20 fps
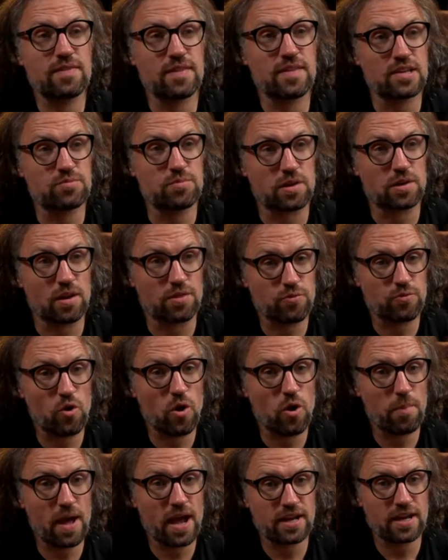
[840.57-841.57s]
this, we're going to
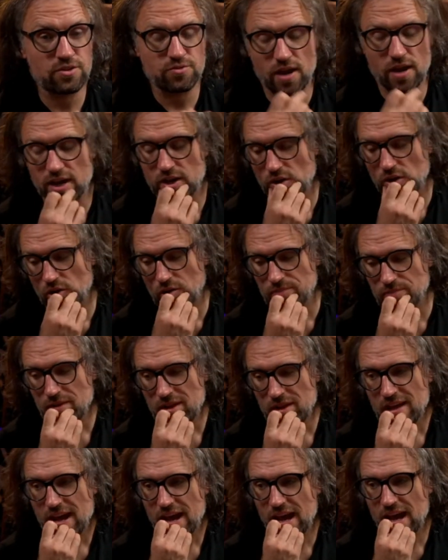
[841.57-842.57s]
throw a backing track on,
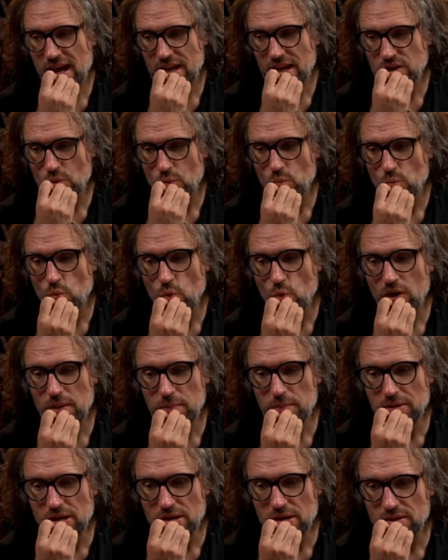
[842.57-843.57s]
and what
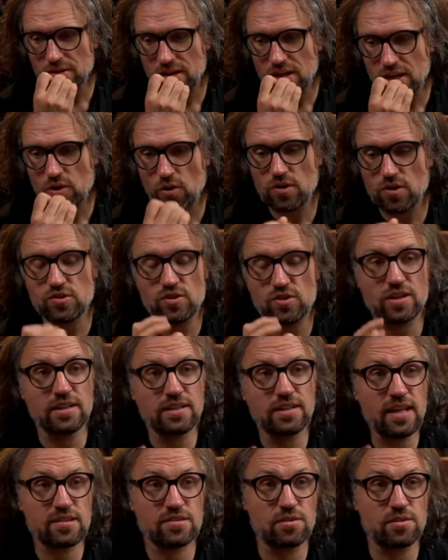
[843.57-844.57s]
I'm going to encourage you to
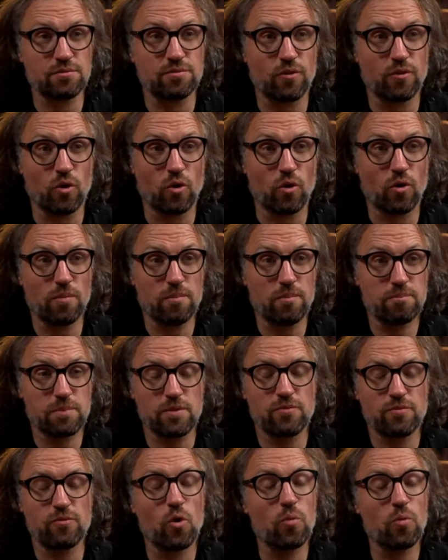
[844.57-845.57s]
listen for
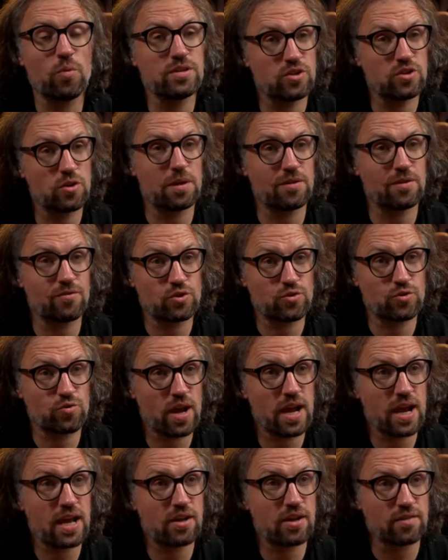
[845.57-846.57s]
before we do a bit of a
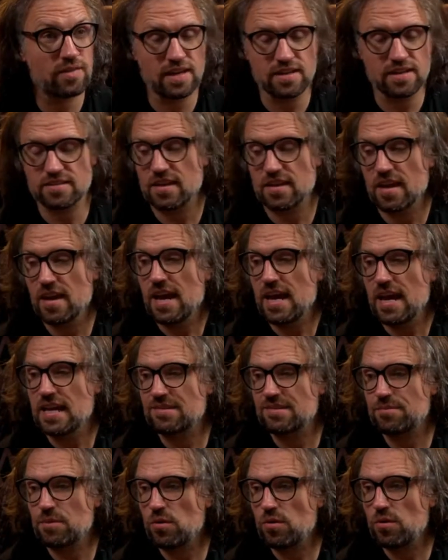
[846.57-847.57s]
train on this
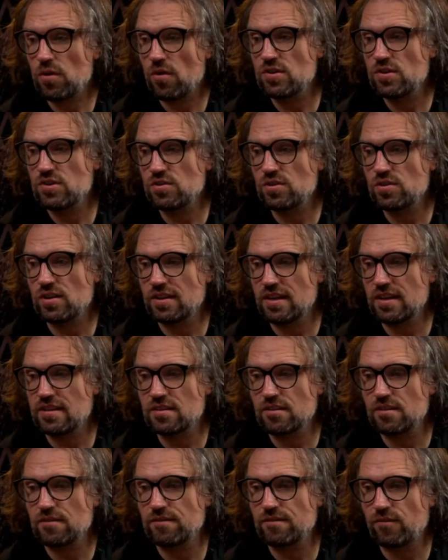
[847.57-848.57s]
is I'm going to encourage you to
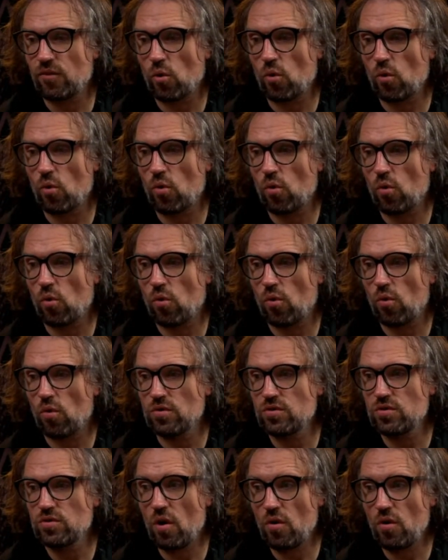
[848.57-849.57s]
listen for
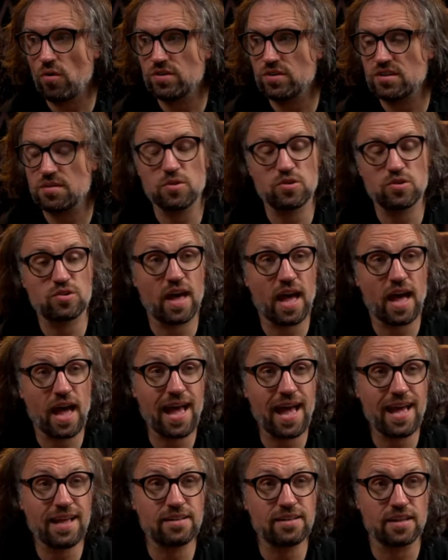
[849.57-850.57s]
not so much the
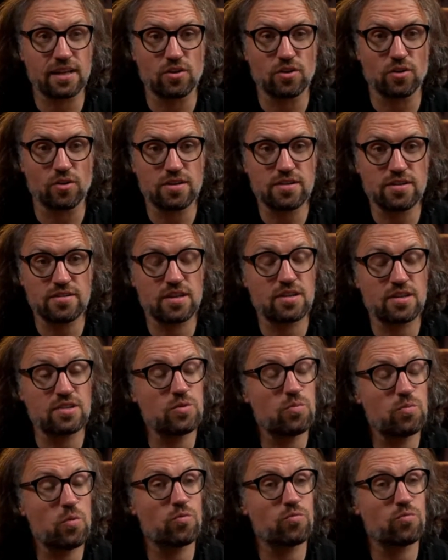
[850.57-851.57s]
handling noise, because
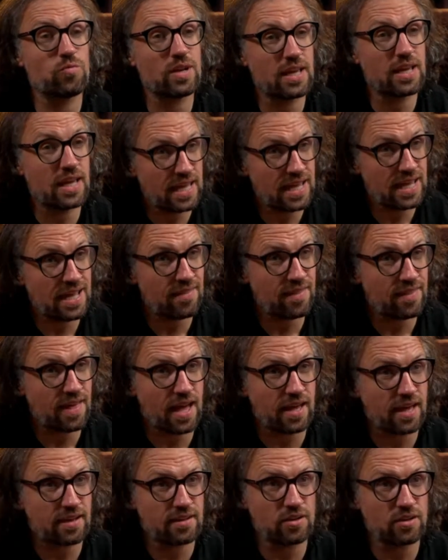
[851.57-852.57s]
you won't really hear the
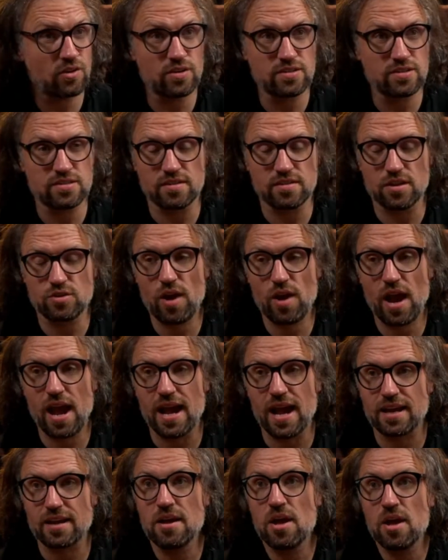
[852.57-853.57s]
handling noise in the
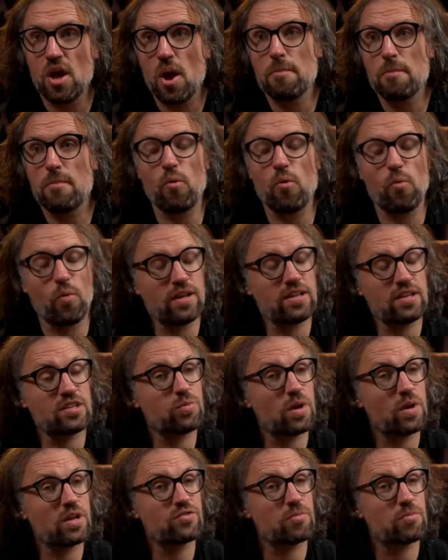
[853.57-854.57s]
track, but when I
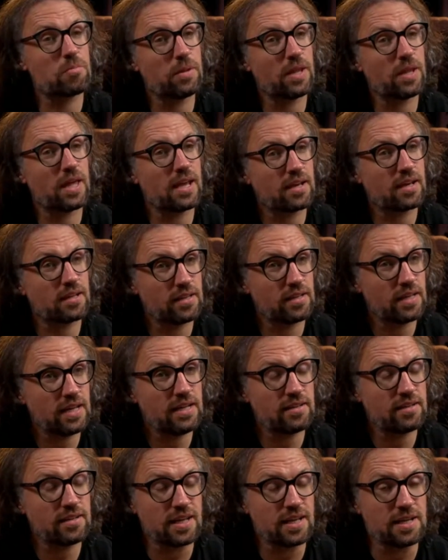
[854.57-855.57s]
switch from playing
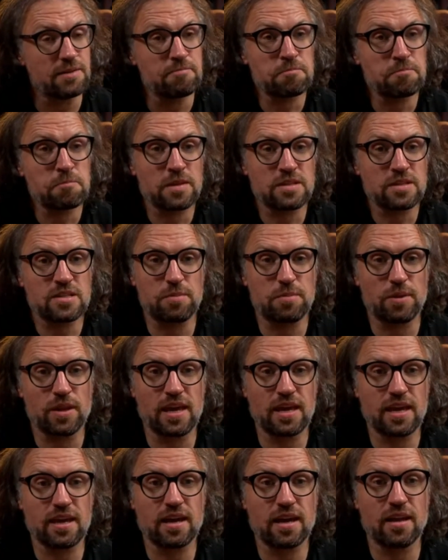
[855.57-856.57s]
cleanly to
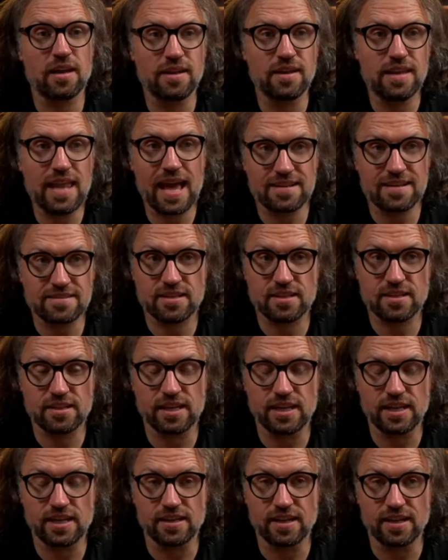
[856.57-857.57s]
playing less
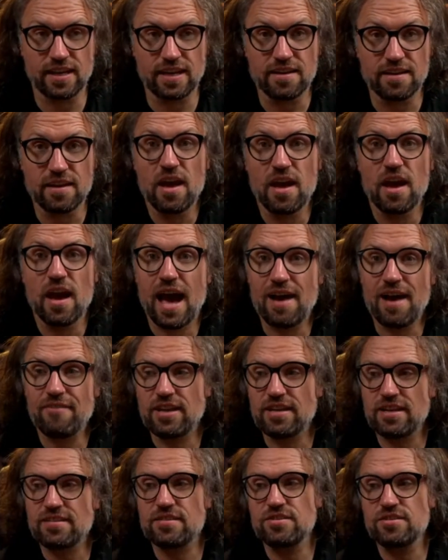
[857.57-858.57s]
cleanly, have a
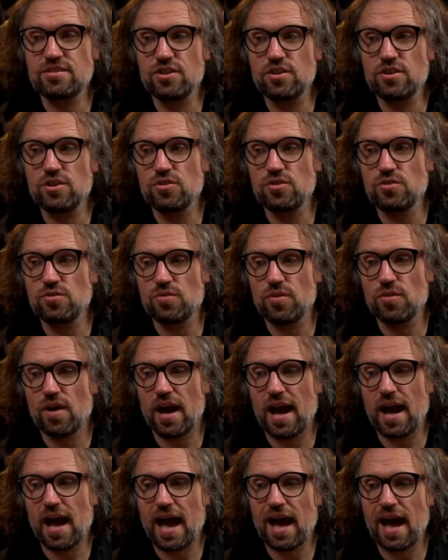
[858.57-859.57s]
listen to
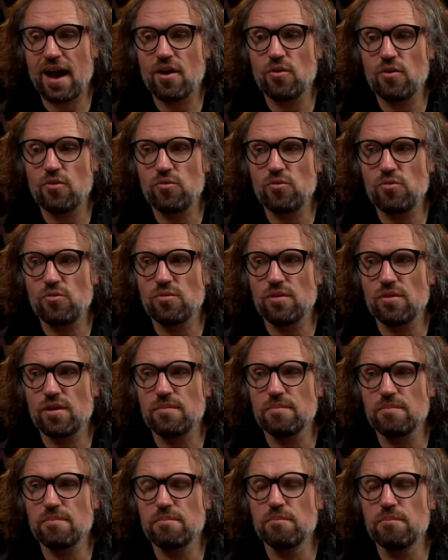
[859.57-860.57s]
how
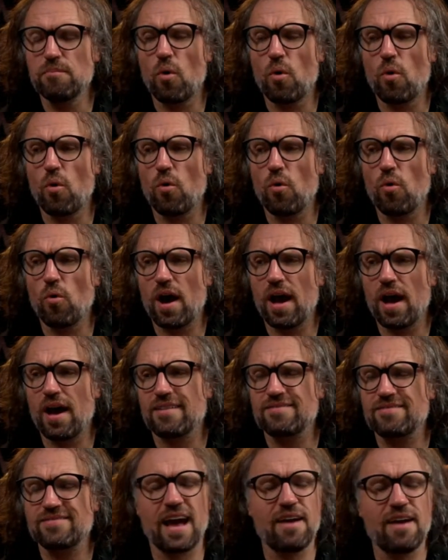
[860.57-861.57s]

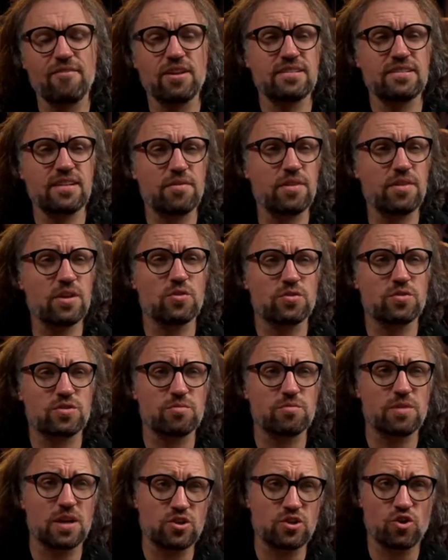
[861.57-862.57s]
the notes
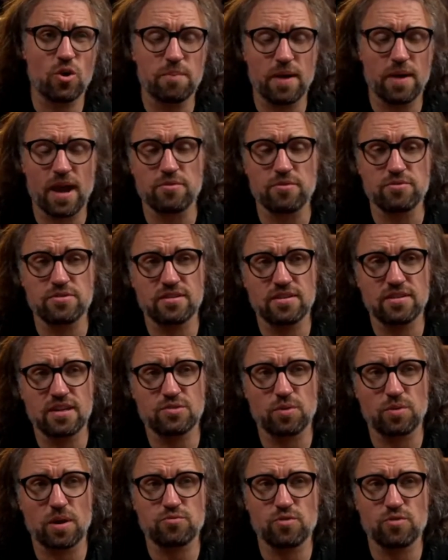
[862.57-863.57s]
don't really jump out,
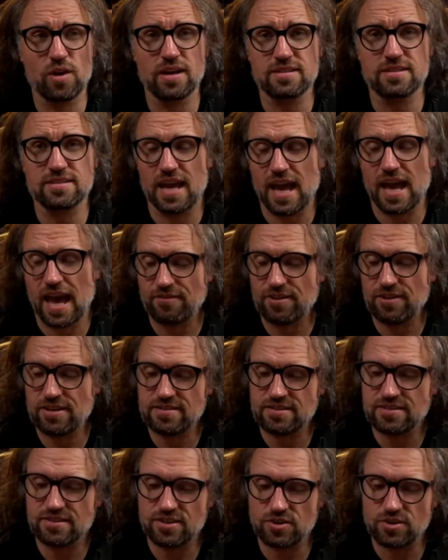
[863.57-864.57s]
is what I'm trying to say. Have a
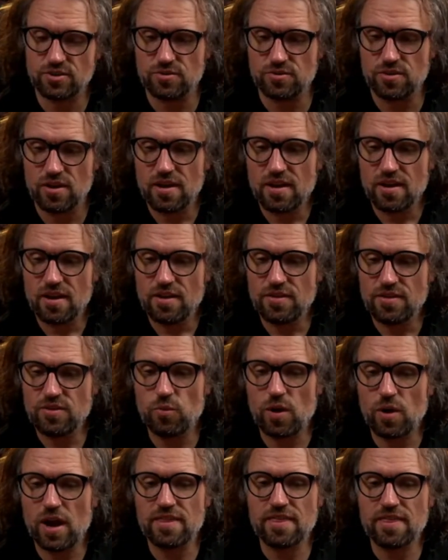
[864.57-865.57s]
listen to
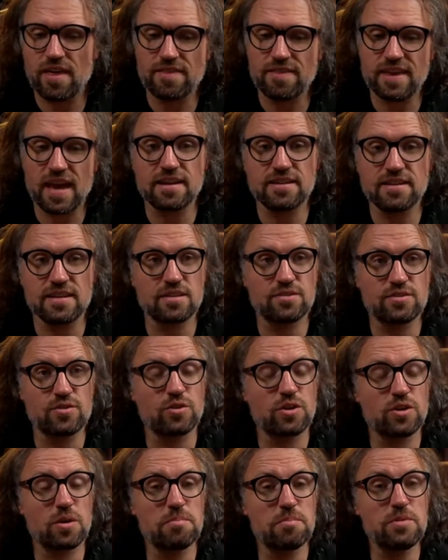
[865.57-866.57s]
the way that the ideas
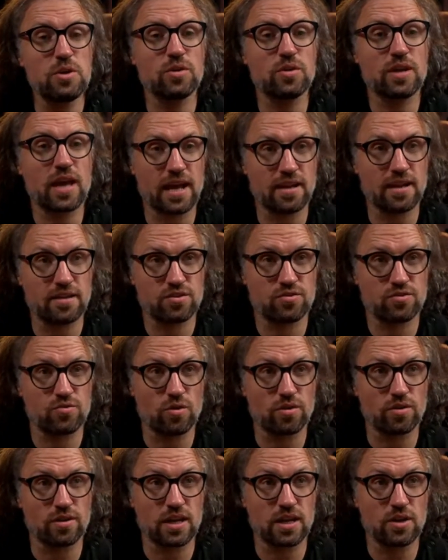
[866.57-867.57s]
don't communicate as
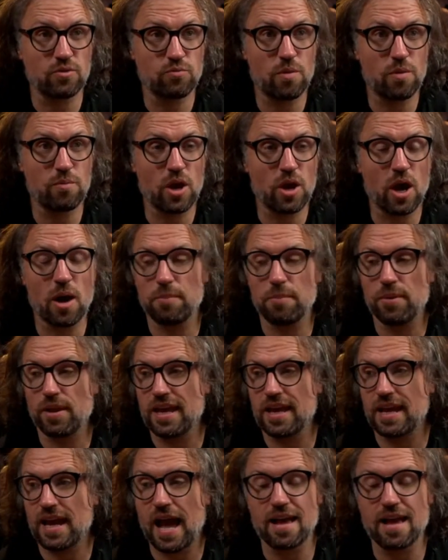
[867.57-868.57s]
strongly when we aren't
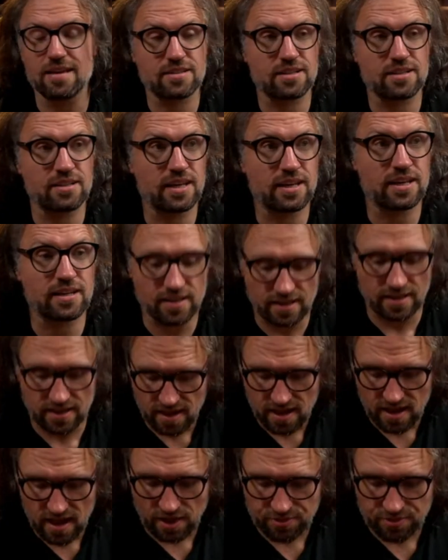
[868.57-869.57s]
playing as cleanly.
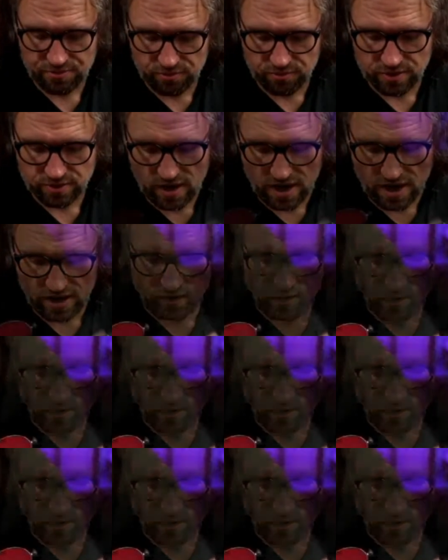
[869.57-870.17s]
I'll throw the track on,